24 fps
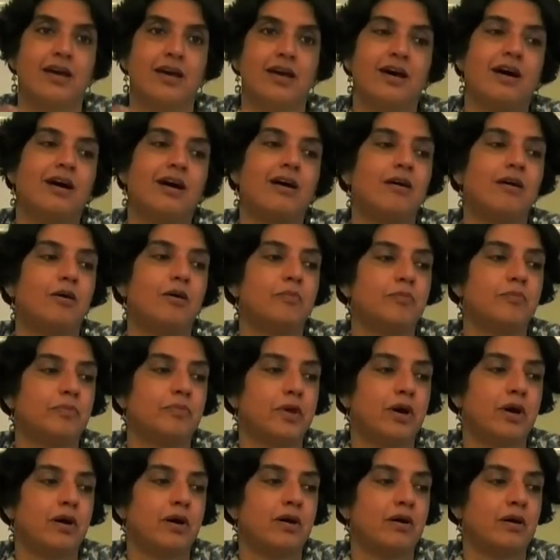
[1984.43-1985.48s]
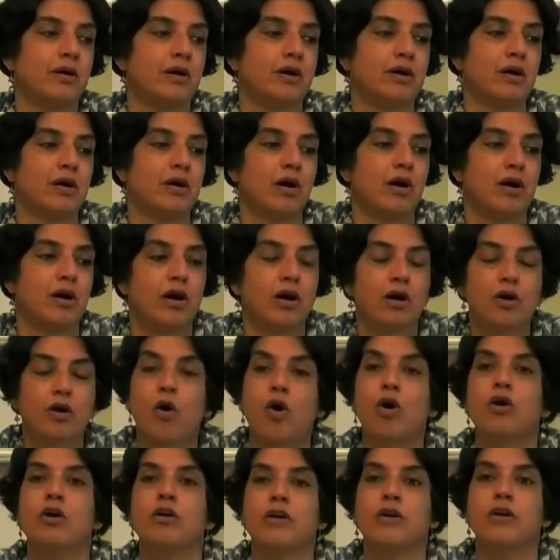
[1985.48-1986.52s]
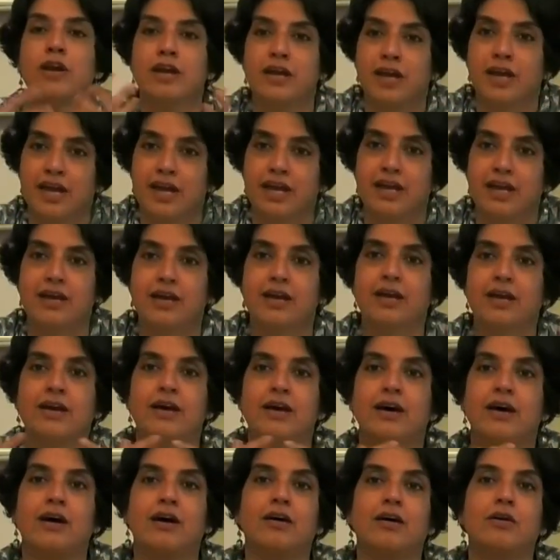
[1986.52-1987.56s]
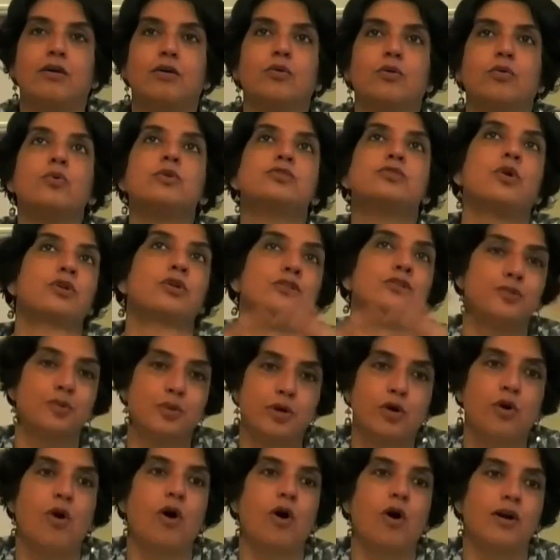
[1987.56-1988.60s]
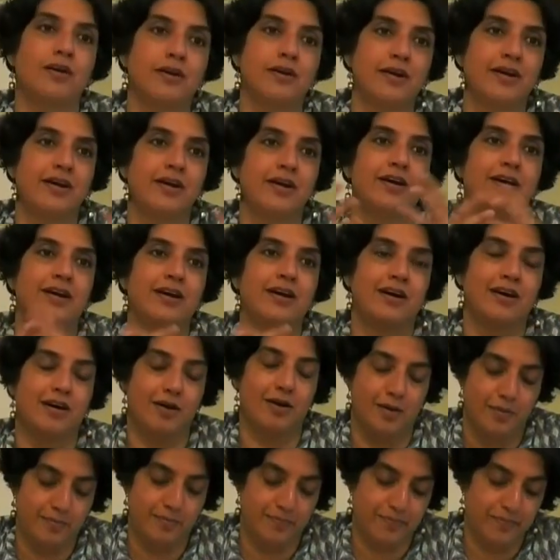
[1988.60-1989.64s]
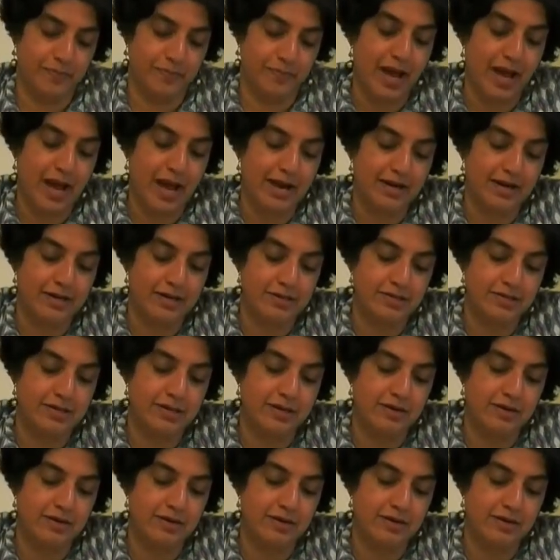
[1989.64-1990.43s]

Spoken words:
a conquering king who is also a god, and